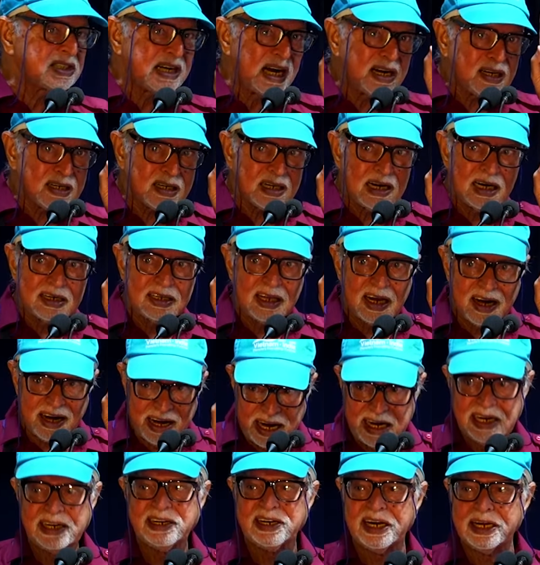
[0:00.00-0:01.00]
struck at the
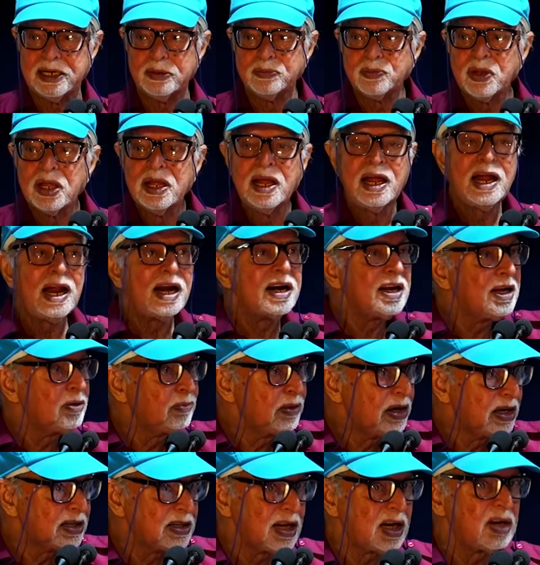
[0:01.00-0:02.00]
right time and he
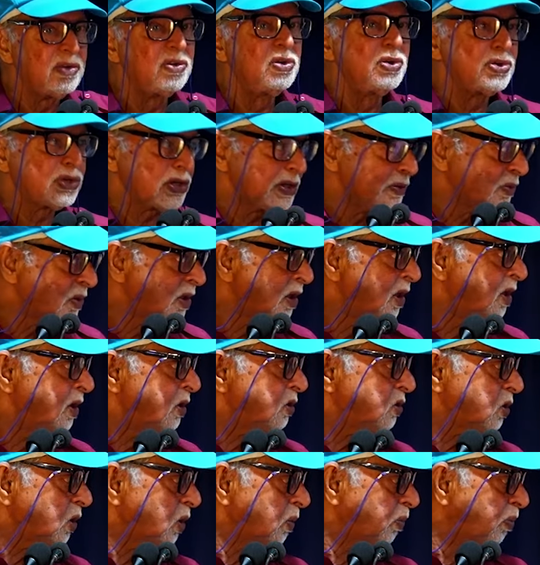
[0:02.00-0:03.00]
did the revolution.
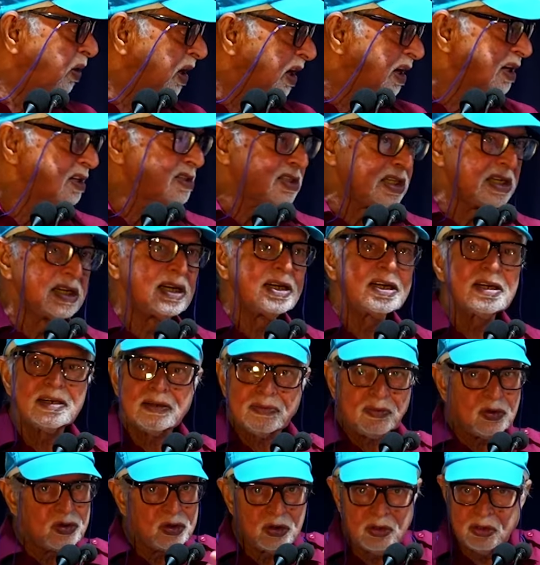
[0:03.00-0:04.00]
So Bhagat
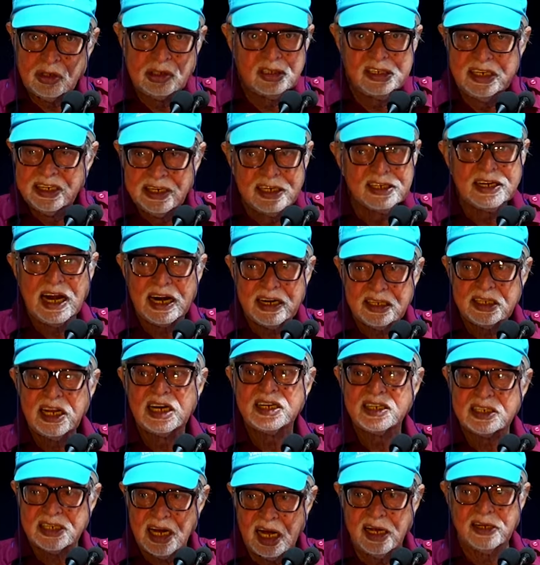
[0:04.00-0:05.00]
Singh didn't get
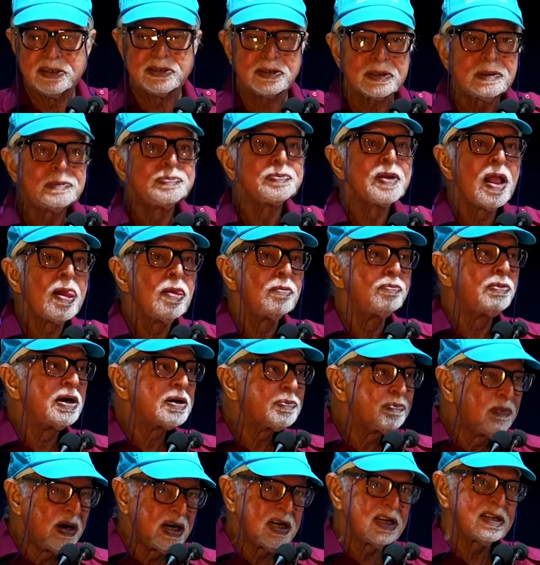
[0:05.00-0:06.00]
that chance.
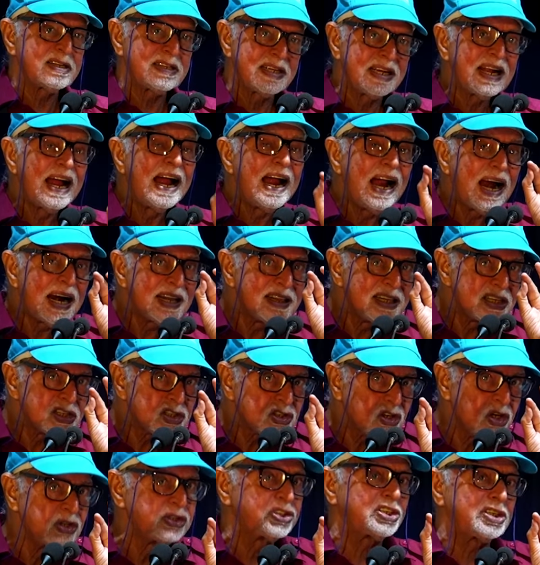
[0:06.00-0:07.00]
But Bhagat Singh had
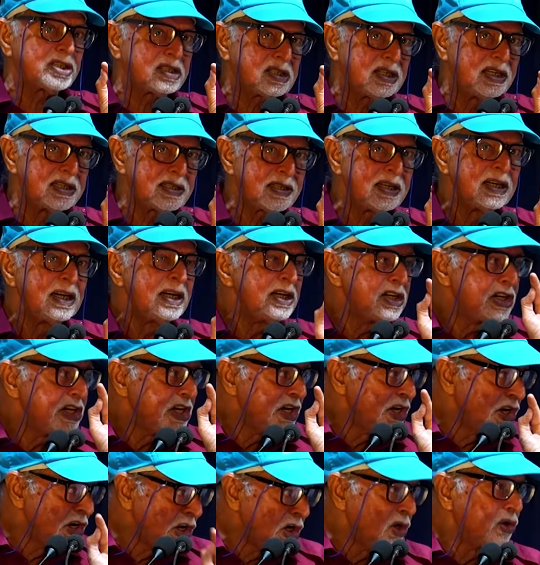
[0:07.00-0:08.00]
this consciousness.
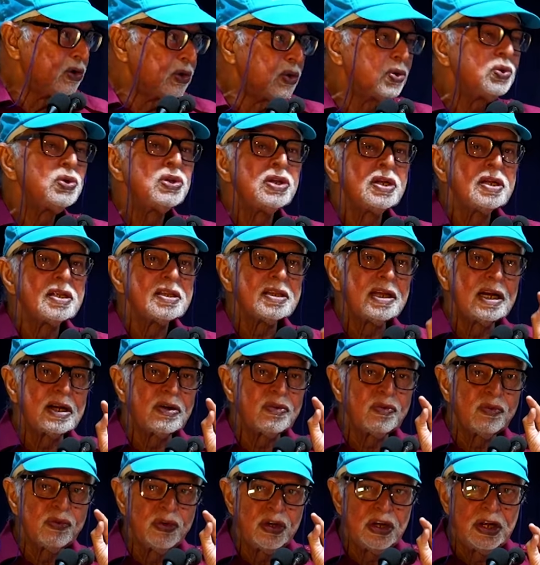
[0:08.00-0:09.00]
He knew
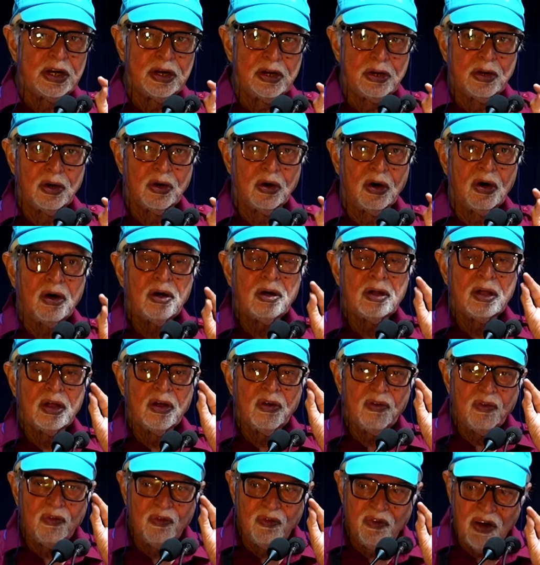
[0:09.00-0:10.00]
that we know
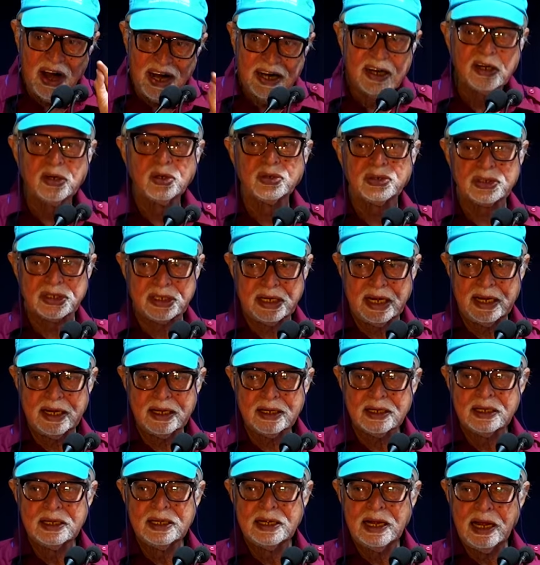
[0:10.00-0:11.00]
when to
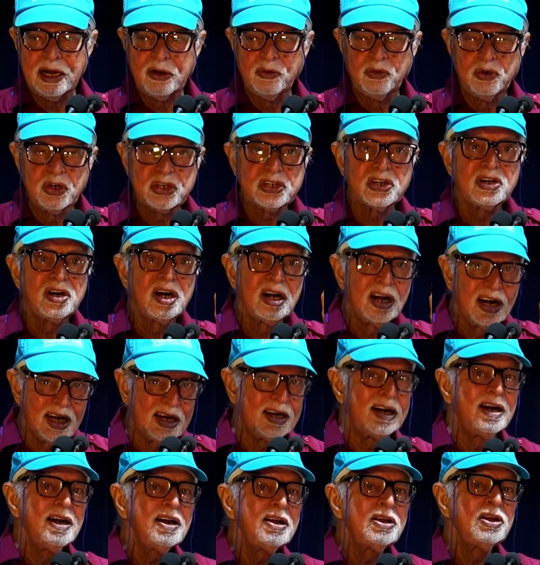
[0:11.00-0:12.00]
strike and we should
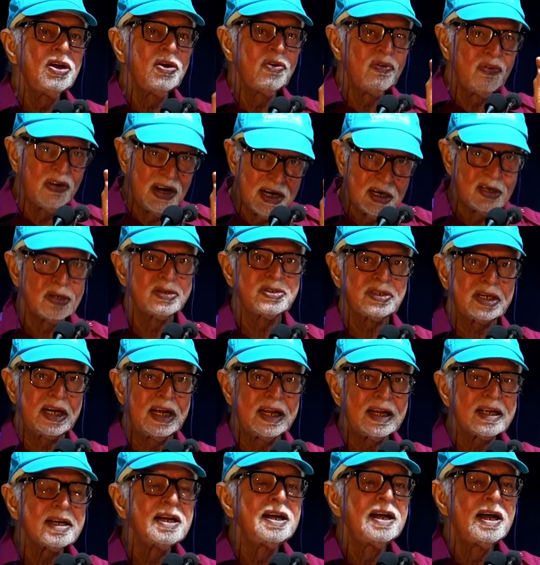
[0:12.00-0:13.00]
learn when to
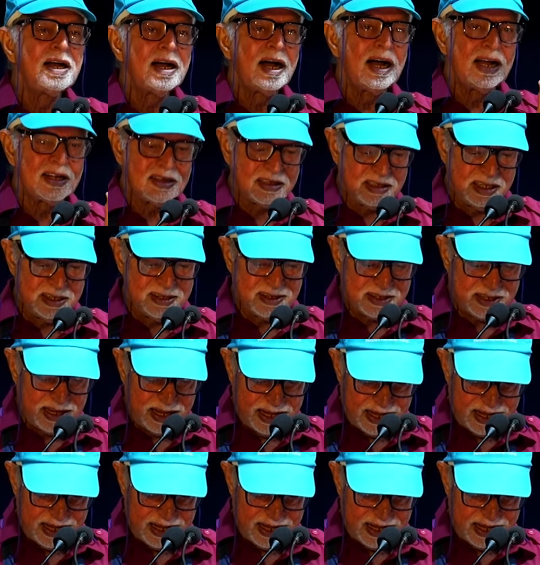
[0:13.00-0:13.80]
strike. I think